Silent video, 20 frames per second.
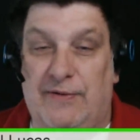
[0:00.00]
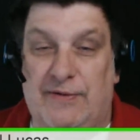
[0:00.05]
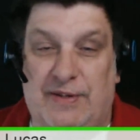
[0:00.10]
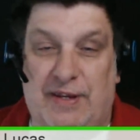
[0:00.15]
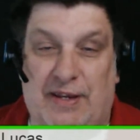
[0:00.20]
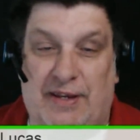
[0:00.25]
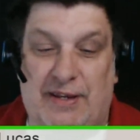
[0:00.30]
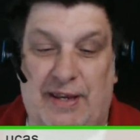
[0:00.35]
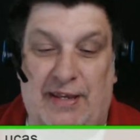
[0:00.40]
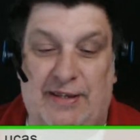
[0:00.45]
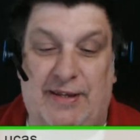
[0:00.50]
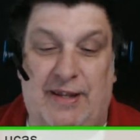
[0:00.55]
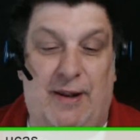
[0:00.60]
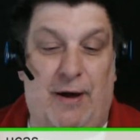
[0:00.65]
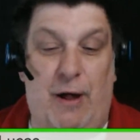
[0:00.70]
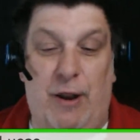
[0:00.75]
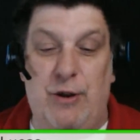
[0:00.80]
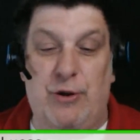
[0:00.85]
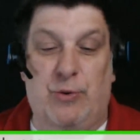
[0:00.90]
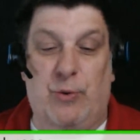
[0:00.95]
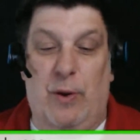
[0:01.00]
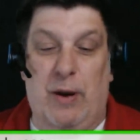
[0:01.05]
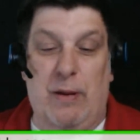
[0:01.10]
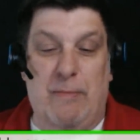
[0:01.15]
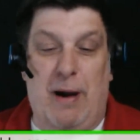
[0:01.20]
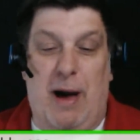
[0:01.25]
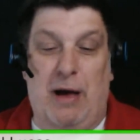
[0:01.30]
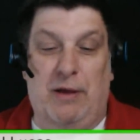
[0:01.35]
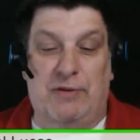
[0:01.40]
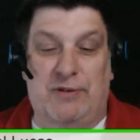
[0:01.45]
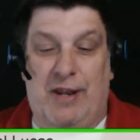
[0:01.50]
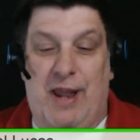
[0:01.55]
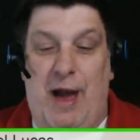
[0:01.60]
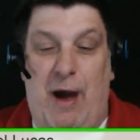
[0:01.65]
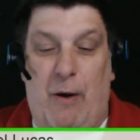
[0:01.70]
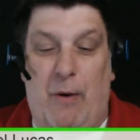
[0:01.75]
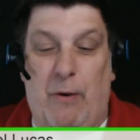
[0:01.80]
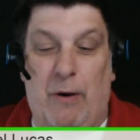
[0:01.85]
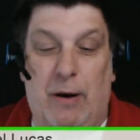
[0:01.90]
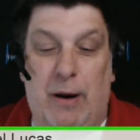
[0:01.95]
of success at 120 miles an
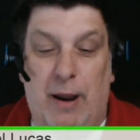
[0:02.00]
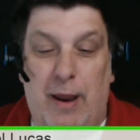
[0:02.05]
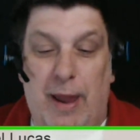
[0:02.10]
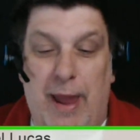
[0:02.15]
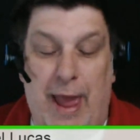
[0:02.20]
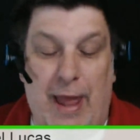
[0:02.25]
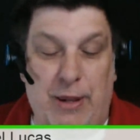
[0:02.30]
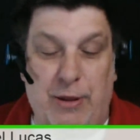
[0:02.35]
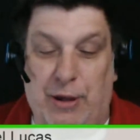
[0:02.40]
hour. And